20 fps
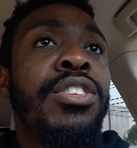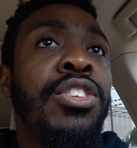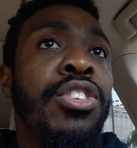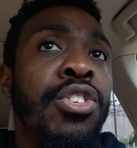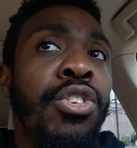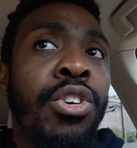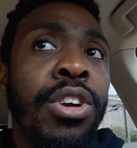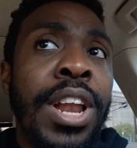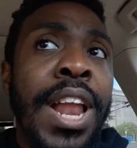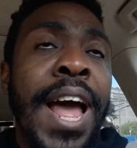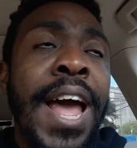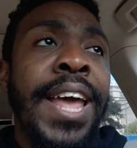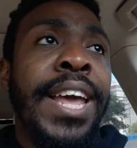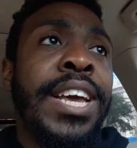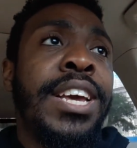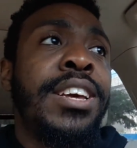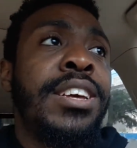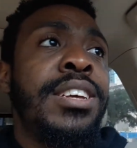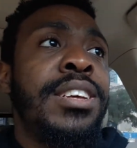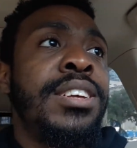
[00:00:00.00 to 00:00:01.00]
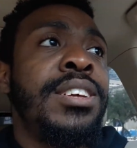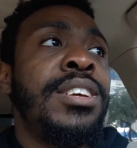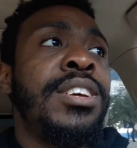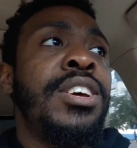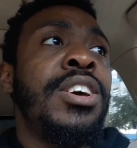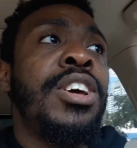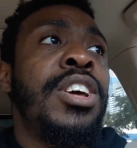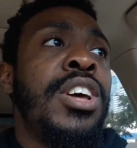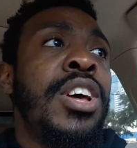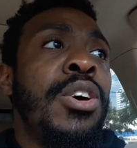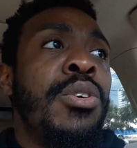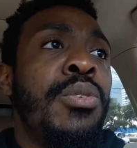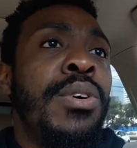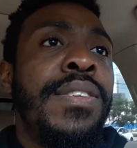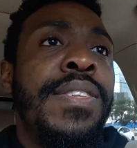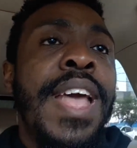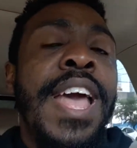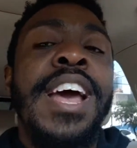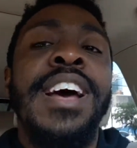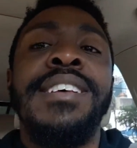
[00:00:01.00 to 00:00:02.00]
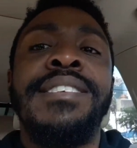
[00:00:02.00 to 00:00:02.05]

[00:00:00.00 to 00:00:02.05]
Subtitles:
like, what's that?